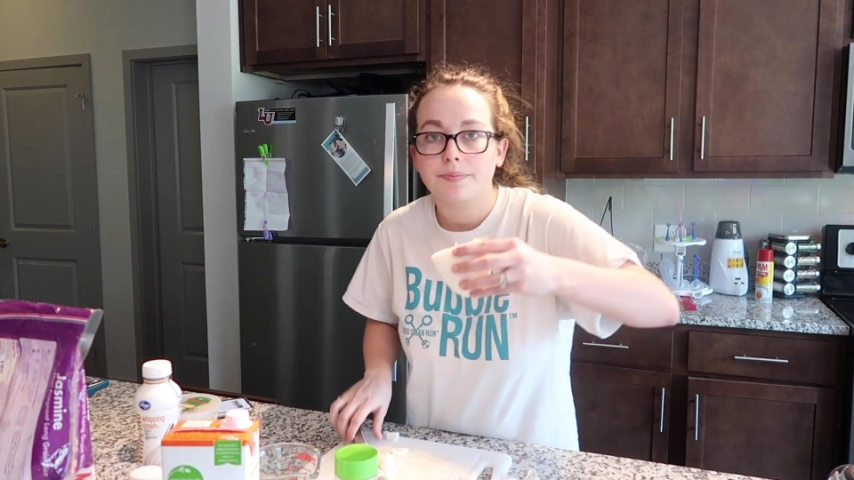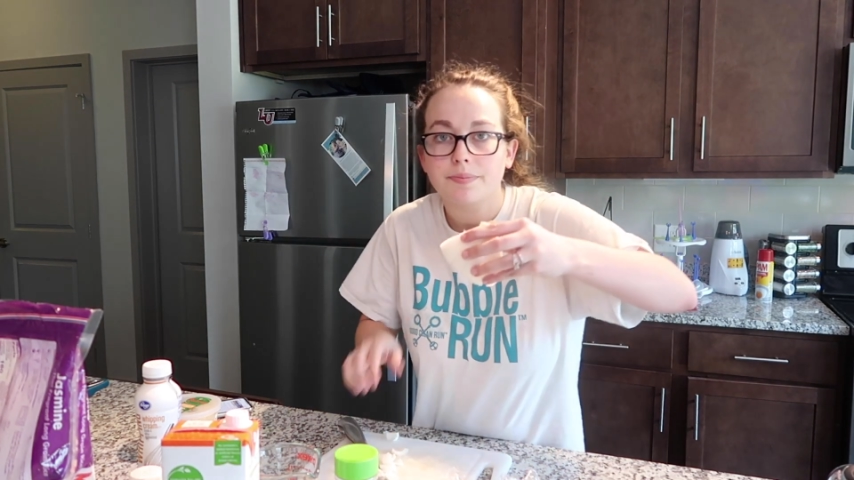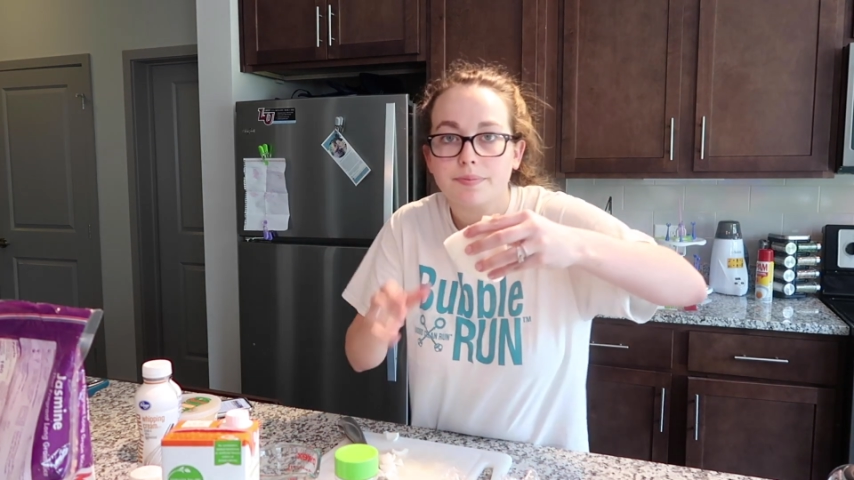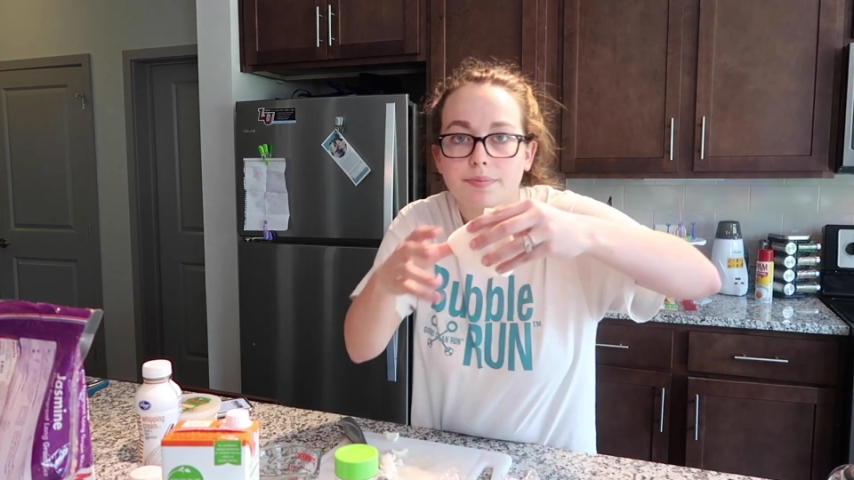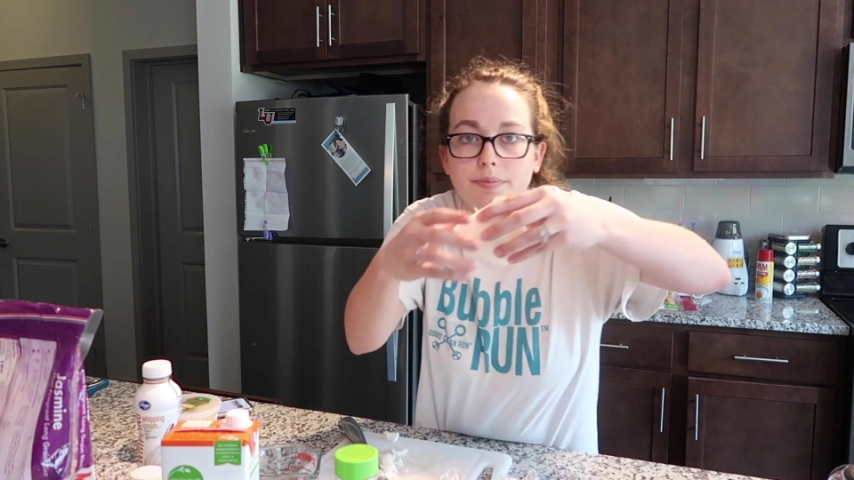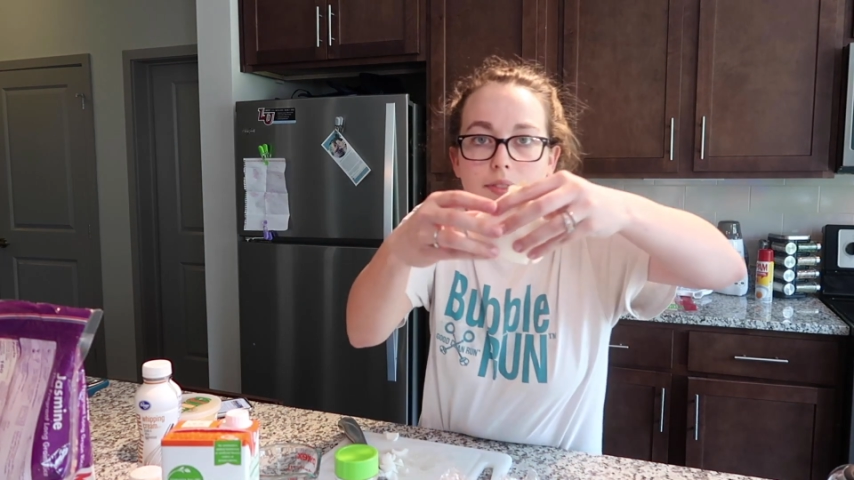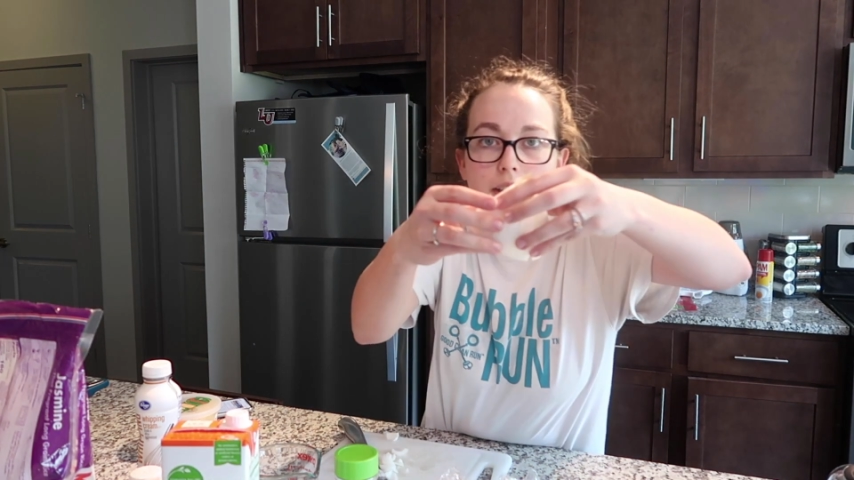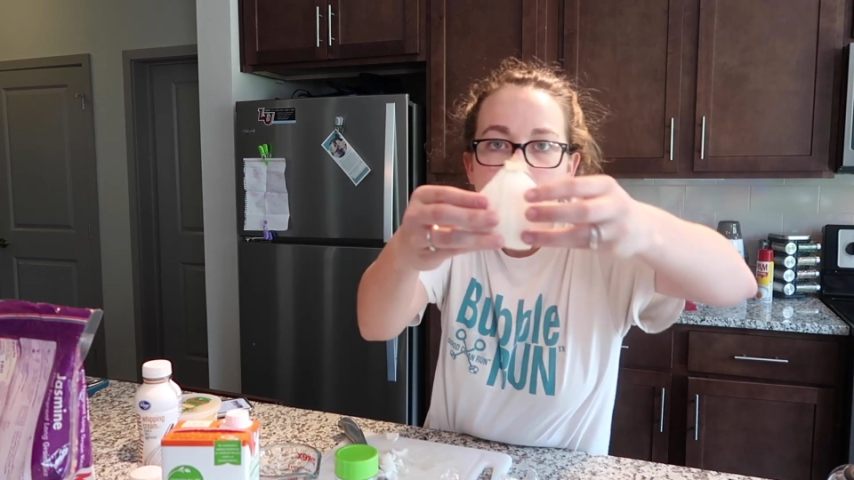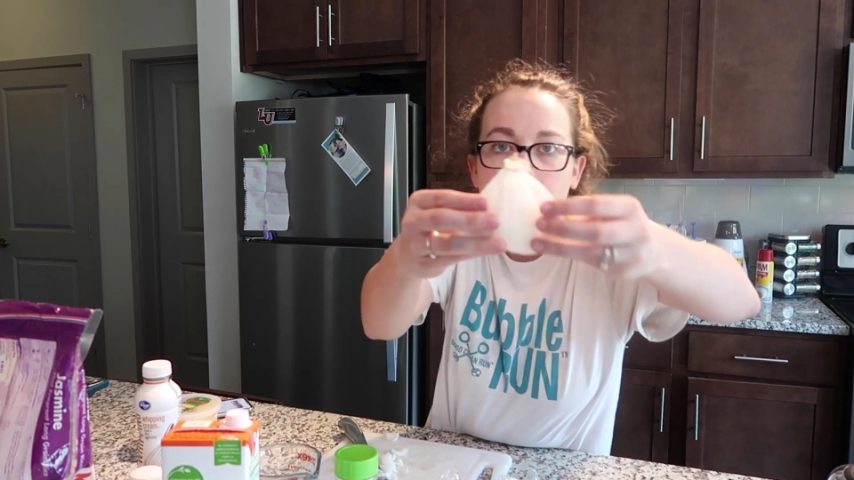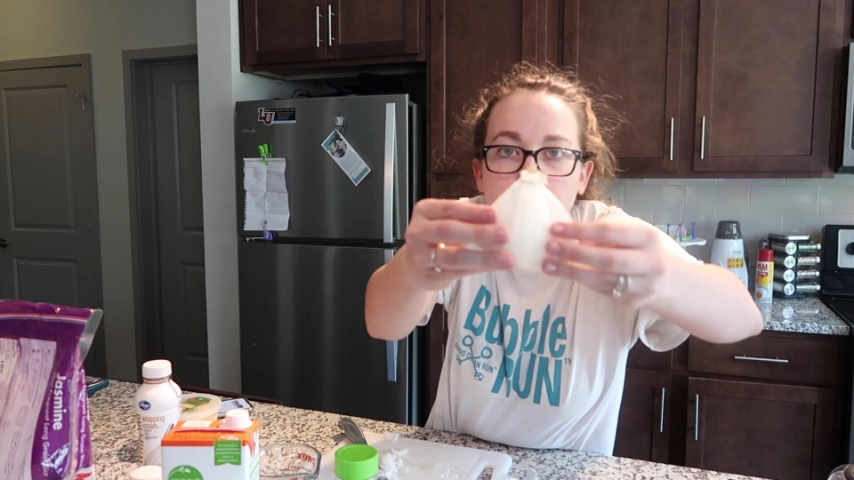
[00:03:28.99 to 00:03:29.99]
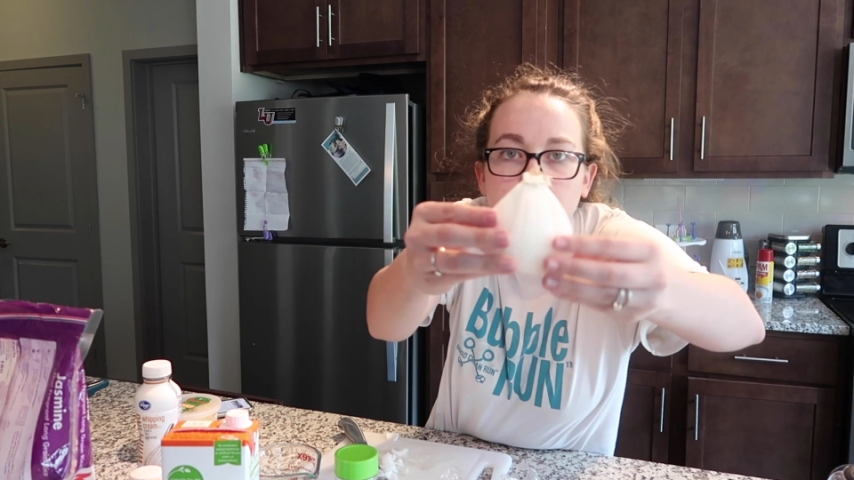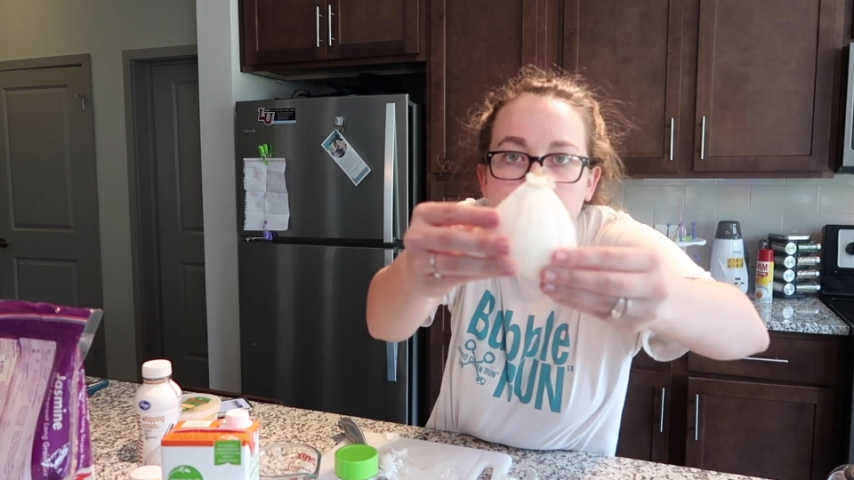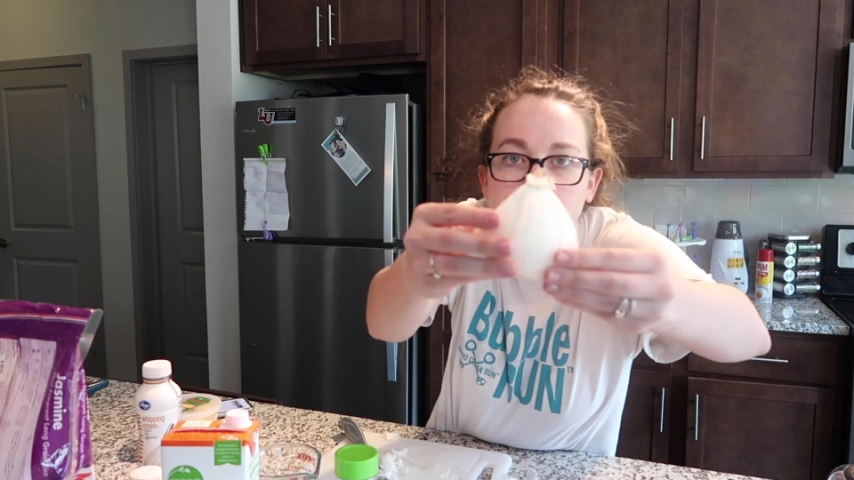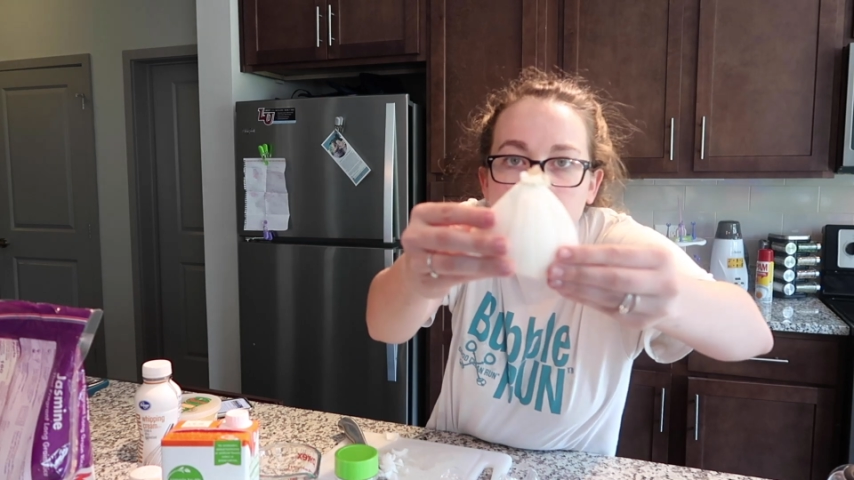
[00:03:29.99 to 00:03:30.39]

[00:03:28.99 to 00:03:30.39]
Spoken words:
I don't know if you can